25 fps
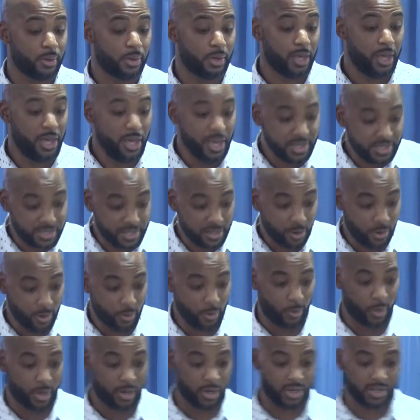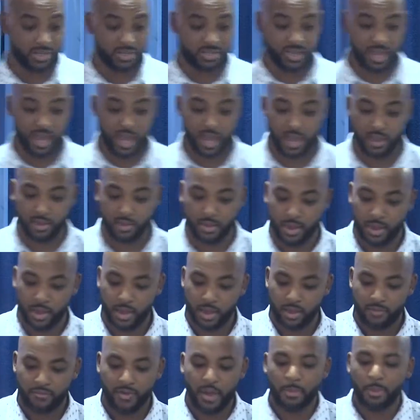He's the only one that can save.
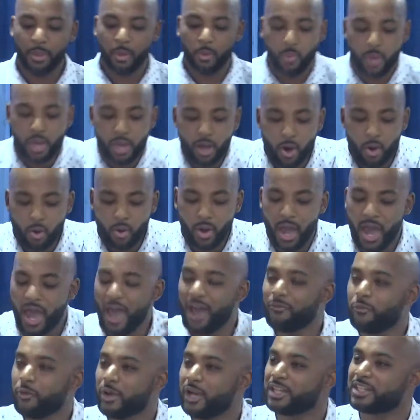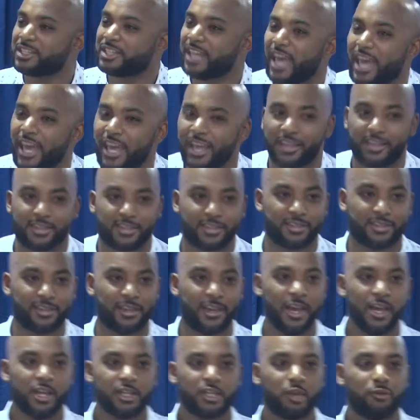Family, we don't have what it
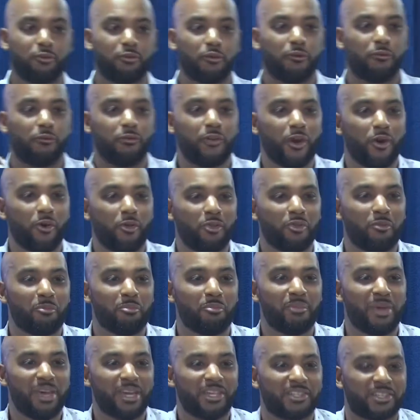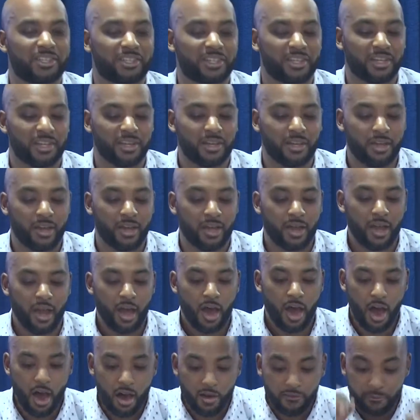takes to fulfill the mission
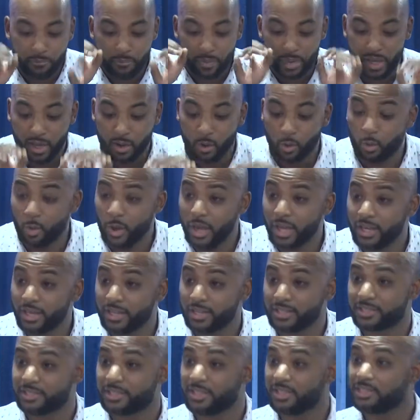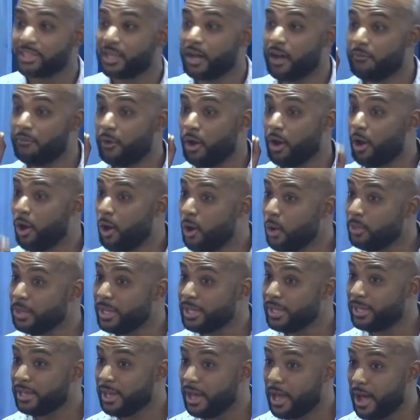of being witnesses of a
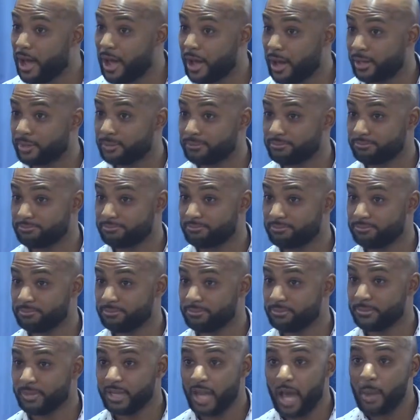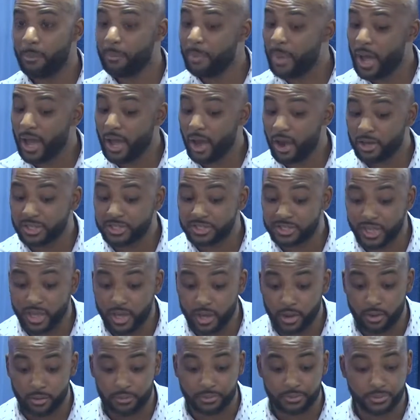holy God, not by
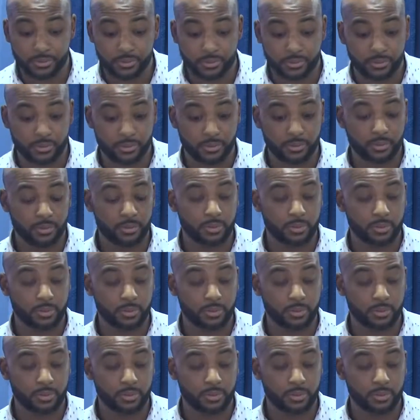ourselves.